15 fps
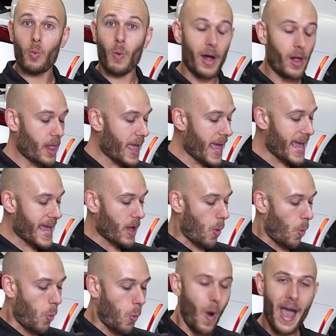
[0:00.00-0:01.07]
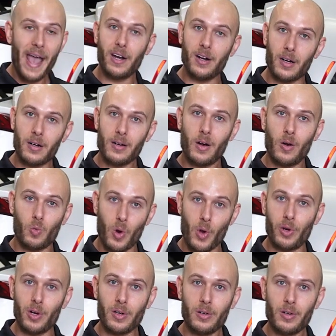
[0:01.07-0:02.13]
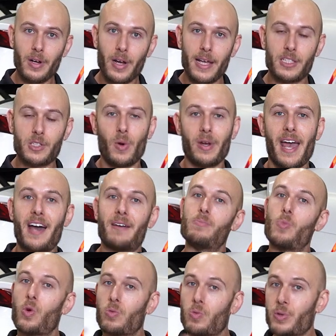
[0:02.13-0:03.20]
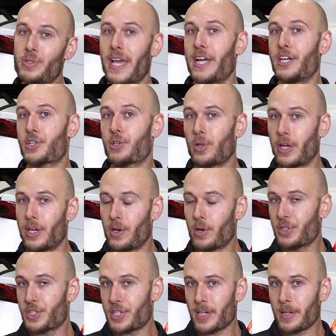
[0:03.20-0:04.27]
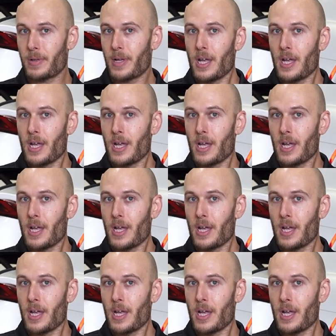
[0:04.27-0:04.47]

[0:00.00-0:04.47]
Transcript: Well, a wider rotor is going to have more rotational inertia.